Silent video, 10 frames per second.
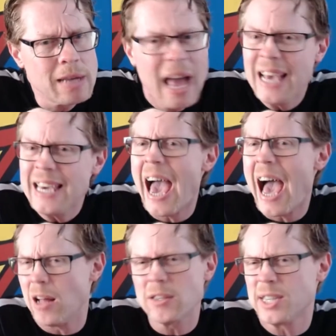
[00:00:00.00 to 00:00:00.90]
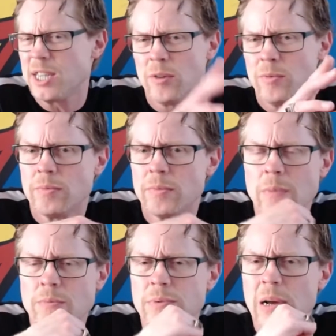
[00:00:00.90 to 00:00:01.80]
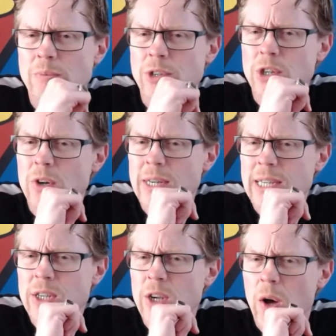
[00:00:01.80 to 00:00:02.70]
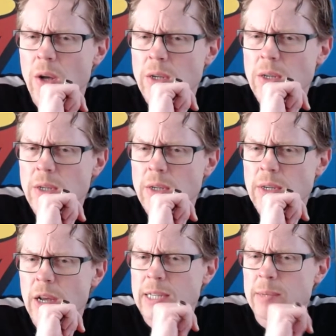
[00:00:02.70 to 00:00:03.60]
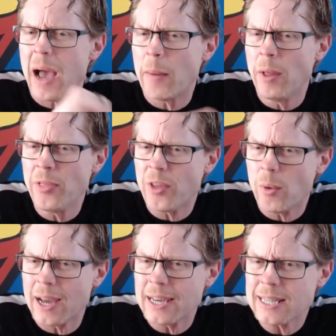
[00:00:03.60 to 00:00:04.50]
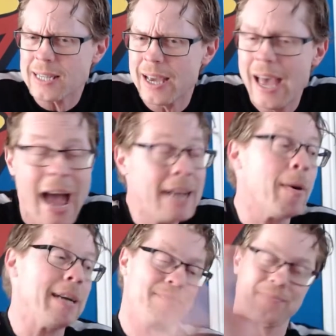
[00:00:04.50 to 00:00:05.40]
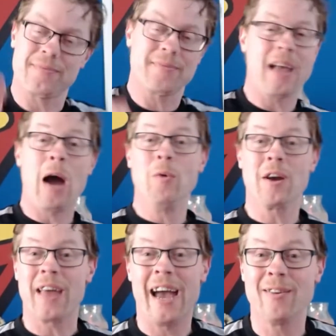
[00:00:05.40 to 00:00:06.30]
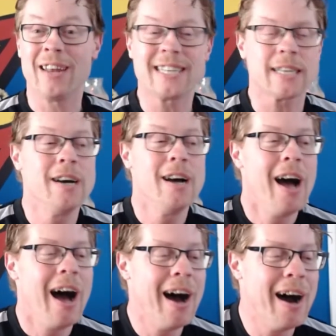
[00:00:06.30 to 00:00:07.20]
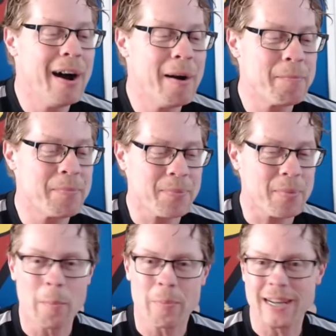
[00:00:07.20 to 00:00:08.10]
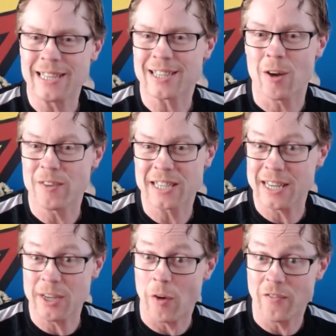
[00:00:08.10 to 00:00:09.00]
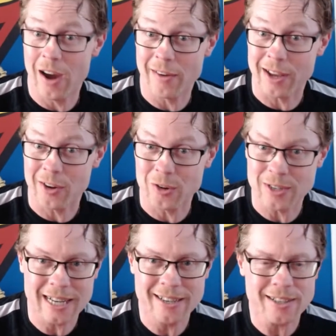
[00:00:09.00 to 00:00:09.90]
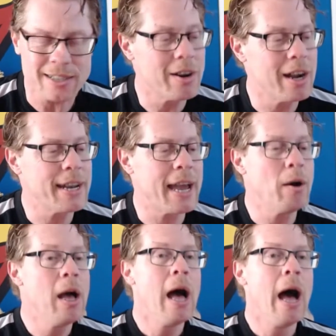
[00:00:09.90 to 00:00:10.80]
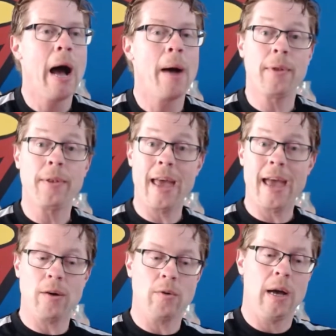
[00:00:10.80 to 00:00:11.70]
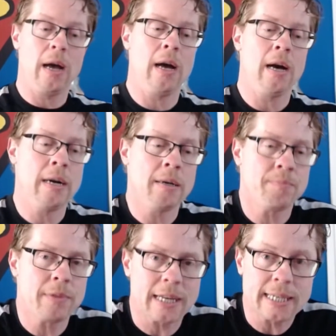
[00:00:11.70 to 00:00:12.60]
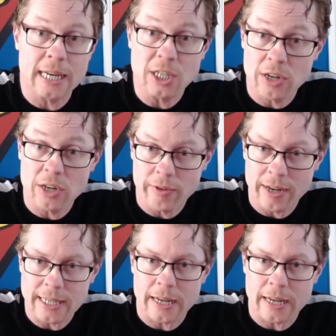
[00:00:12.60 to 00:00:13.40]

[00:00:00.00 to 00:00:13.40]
Yeah, I'll assume. I'm sure it's not. No, it's about a month away, isn't it? Anyway, I'll work that out later. Brain is obviously not firing on all cylinders right now. Like I say, general reading.